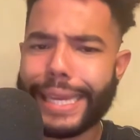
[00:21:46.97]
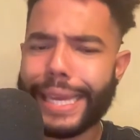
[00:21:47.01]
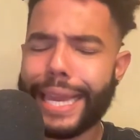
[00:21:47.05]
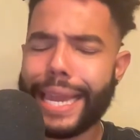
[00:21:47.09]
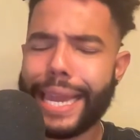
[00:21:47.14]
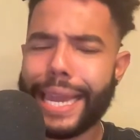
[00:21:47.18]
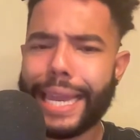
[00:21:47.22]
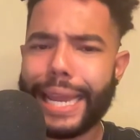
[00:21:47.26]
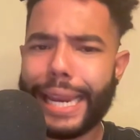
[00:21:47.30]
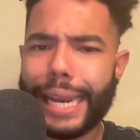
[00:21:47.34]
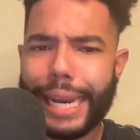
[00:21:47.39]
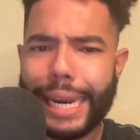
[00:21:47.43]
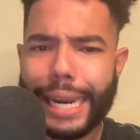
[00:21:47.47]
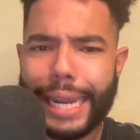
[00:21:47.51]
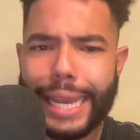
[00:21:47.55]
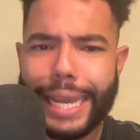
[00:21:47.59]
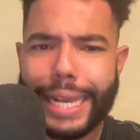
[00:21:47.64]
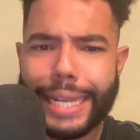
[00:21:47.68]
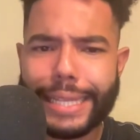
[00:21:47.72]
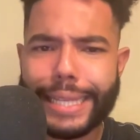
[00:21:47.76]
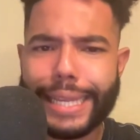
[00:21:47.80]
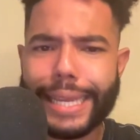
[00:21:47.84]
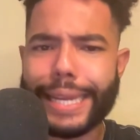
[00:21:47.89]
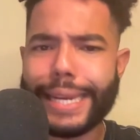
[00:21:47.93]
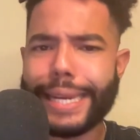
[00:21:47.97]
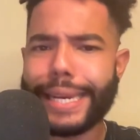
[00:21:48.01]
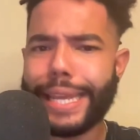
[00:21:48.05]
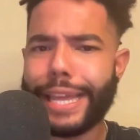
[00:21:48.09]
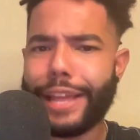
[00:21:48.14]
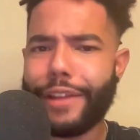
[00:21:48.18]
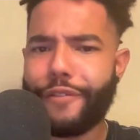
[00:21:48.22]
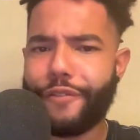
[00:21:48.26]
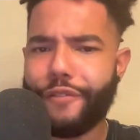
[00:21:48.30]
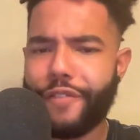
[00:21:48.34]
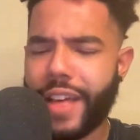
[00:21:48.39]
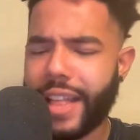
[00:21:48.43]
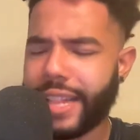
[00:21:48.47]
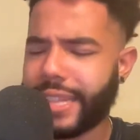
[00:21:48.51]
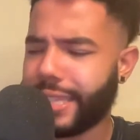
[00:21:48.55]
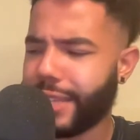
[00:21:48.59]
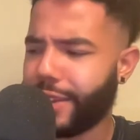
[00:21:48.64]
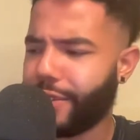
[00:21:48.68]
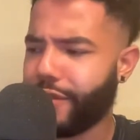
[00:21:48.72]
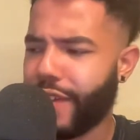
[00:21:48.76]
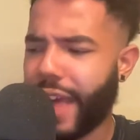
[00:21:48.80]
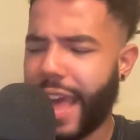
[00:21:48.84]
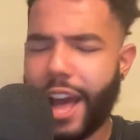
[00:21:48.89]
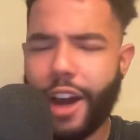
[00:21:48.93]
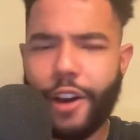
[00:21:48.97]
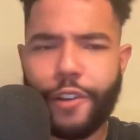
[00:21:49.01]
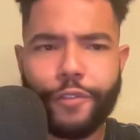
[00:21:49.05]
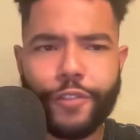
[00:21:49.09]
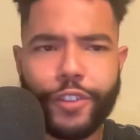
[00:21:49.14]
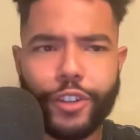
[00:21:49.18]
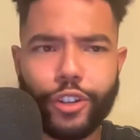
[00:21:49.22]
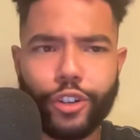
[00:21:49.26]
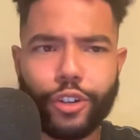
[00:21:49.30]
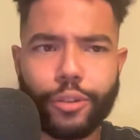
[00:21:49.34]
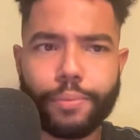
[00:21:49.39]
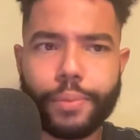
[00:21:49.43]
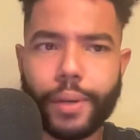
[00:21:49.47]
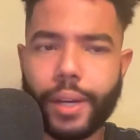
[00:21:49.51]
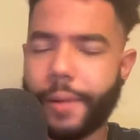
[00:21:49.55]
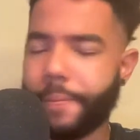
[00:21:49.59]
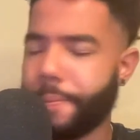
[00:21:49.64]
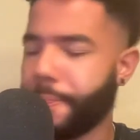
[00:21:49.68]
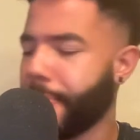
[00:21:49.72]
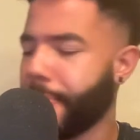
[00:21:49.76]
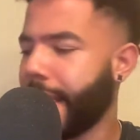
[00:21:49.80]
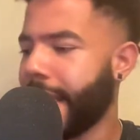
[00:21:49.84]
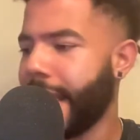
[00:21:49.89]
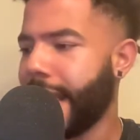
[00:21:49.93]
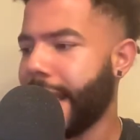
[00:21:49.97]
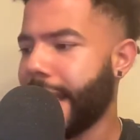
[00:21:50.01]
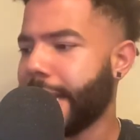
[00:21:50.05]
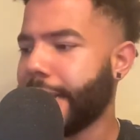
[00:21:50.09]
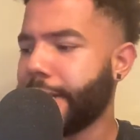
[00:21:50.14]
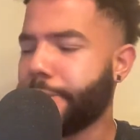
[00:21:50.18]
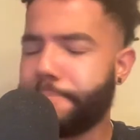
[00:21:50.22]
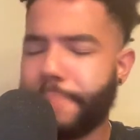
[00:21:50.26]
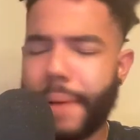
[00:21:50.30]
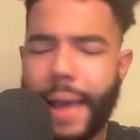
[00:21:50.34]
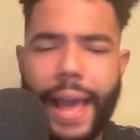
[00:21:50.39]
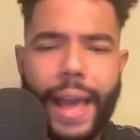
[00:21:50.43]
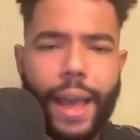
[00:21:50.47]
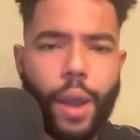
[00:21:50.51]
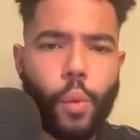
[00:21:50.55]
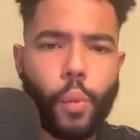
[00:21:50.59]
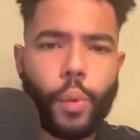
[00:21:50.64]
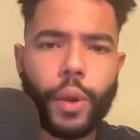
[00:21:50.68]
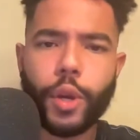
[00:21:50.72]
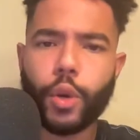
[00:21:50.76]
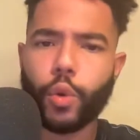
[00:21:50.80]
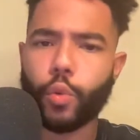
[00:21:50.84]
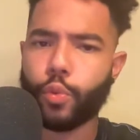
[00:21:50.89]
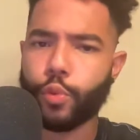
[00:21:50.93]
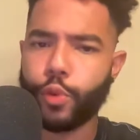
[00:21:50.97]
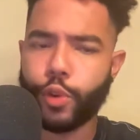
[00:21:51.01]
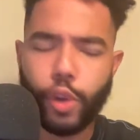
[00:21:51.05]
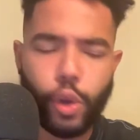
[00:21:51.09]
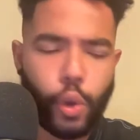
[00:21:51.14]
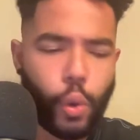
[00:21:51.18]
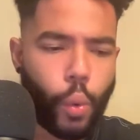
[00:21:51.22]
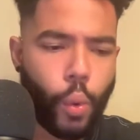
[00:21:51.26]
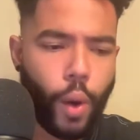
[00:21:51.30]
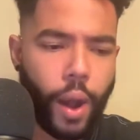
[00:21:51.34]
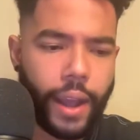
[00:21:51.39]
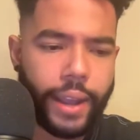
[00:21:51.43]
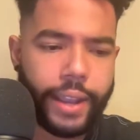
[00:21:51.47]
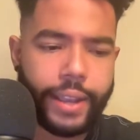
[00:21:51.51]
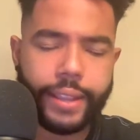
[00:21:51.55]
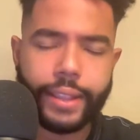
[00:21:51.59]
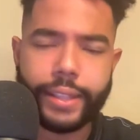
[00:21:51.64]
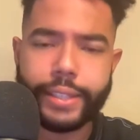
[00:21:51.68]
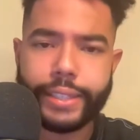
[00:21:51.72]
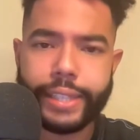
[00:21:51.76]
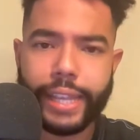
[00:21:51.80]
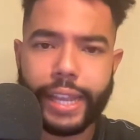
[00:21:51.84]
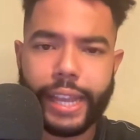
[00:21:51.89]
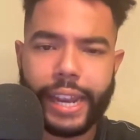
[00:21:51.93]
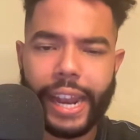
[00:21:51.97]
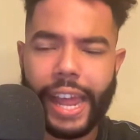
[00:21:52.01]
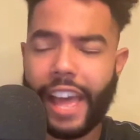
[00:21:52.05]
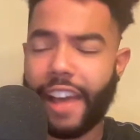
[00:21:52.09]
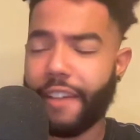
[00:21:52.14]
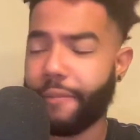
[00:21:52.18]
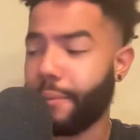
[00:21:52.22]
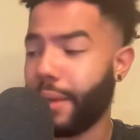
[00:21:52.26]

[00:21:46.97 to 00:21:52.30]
elite defensive outfielder, but his bat went real quiet in the second half.